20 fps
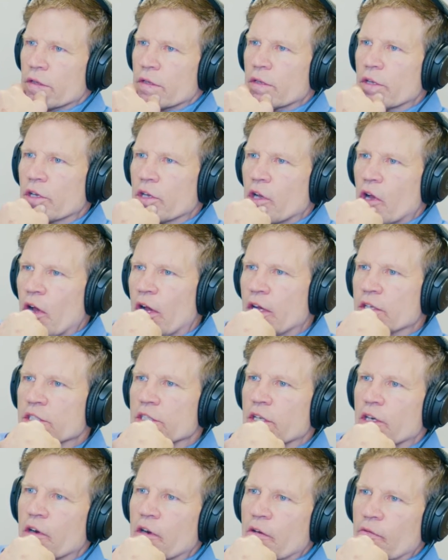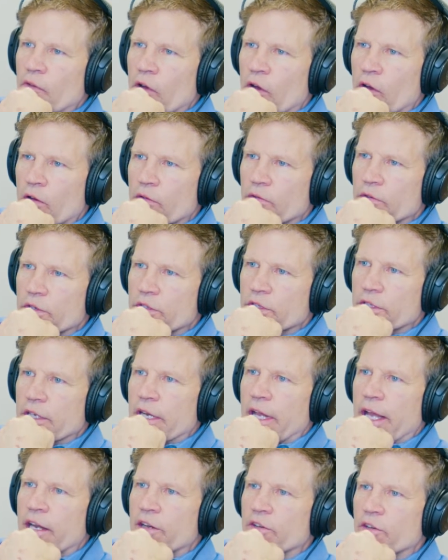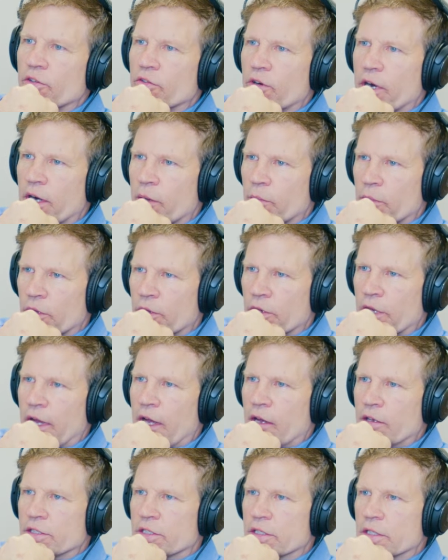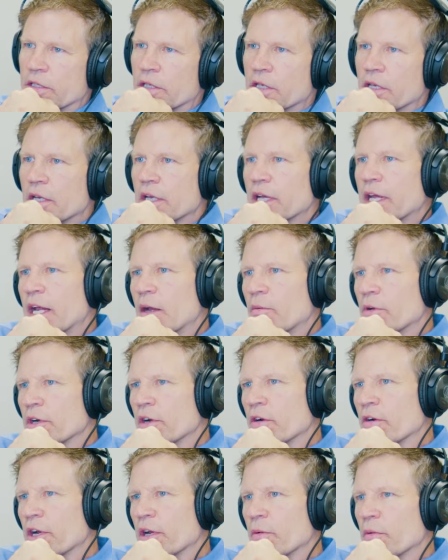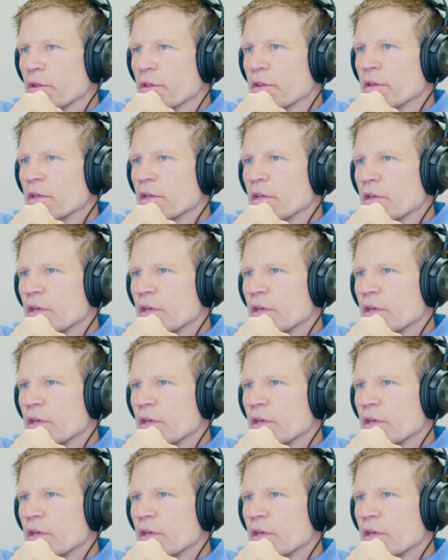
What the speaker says: the costs that are involved today to try to build a house, and I would agree with